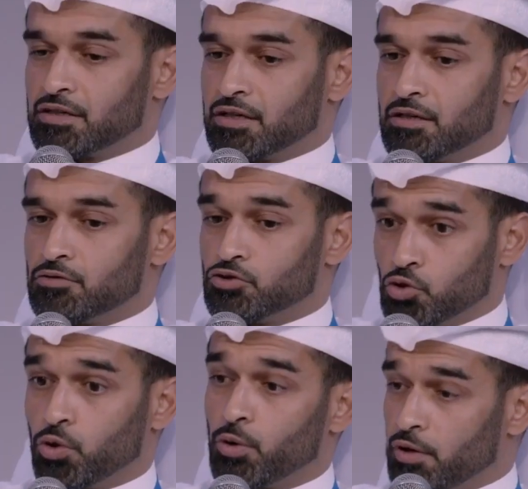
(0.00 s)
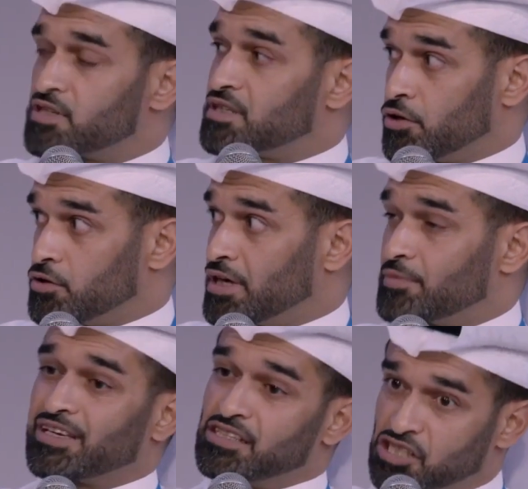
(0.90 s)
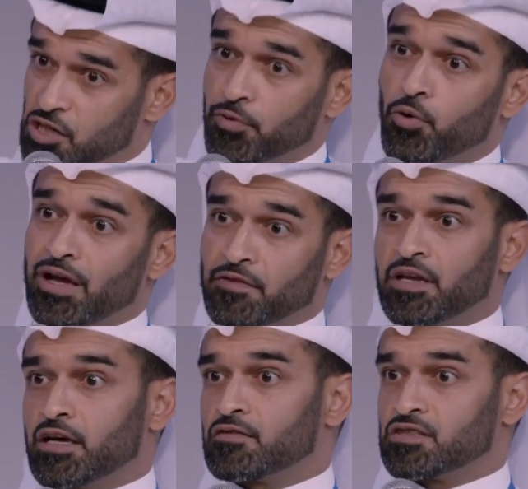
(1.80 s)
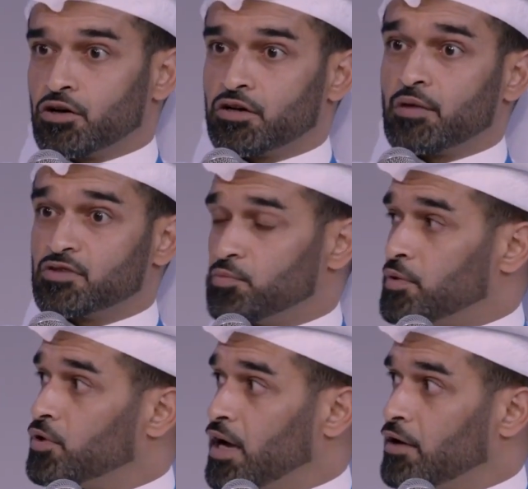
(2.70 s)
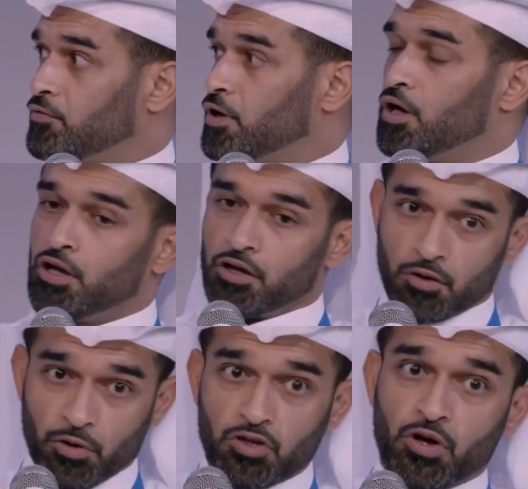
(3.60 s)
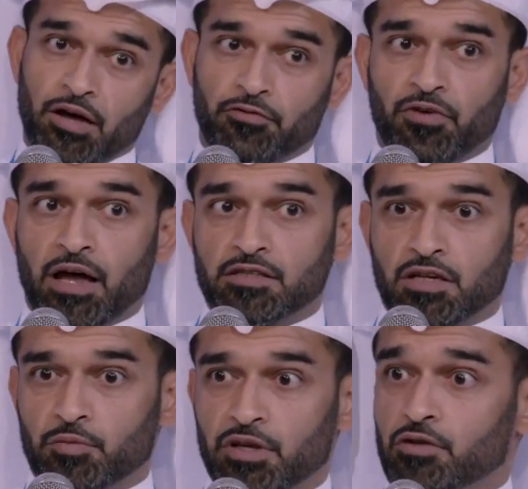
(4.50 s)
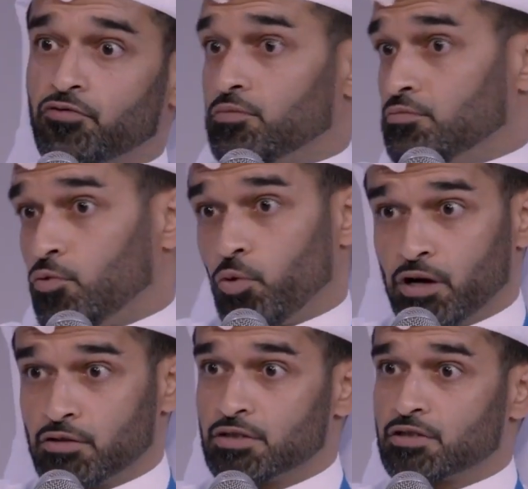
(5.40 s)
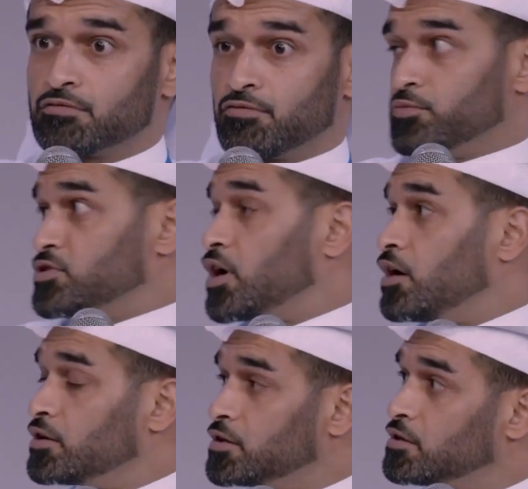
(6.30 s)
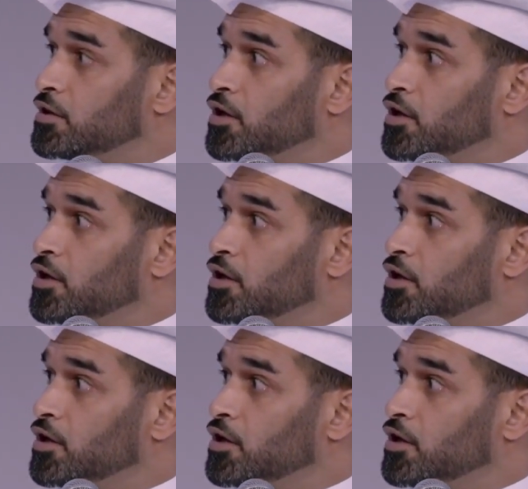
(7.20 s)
can do away with stereotypes, can chip away at the negative stereotypes that people have. When you have fans coming in from Wales, from Scotland,